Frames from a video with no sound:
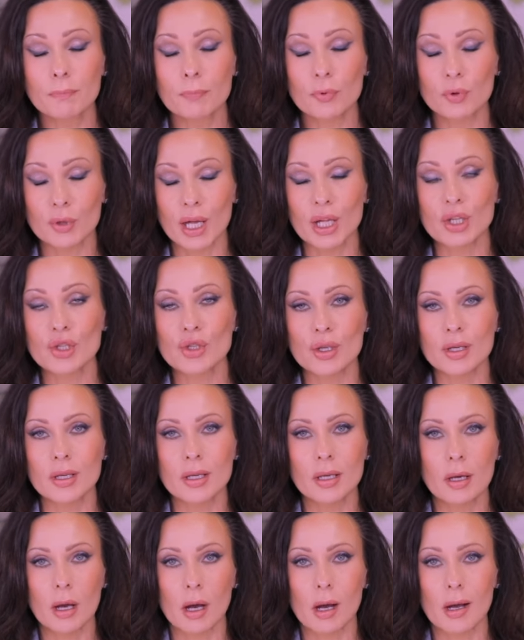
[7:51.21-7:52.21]

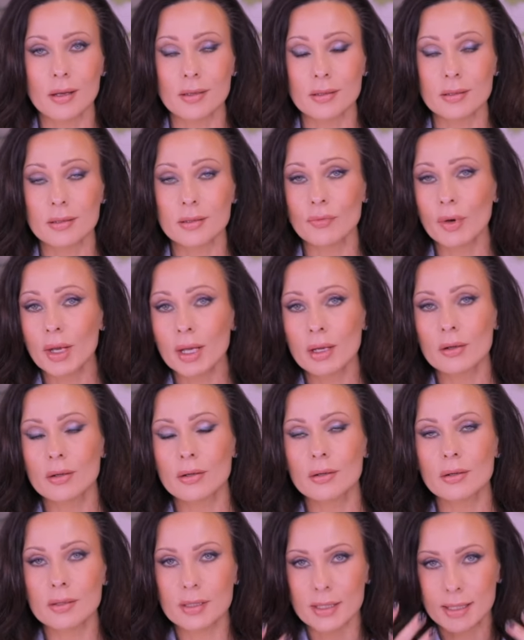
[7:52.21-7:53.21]
potentially cause
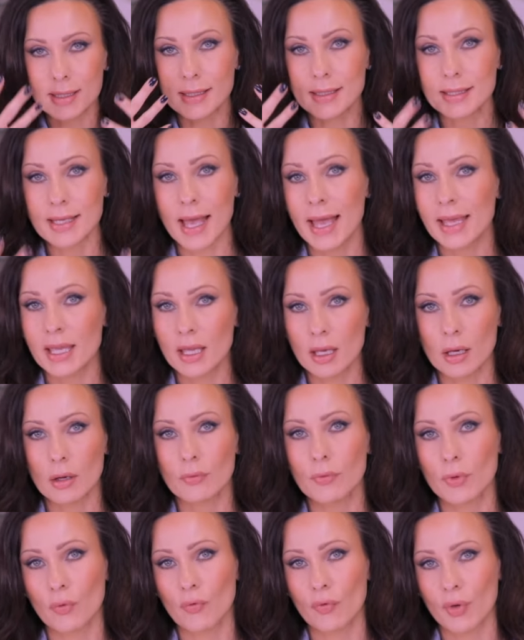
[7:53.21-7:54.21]
wrinkles and sagging
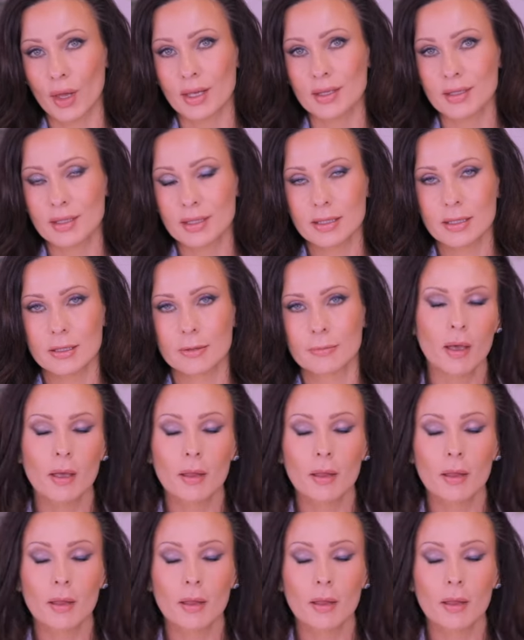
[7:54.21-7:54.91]
of your face.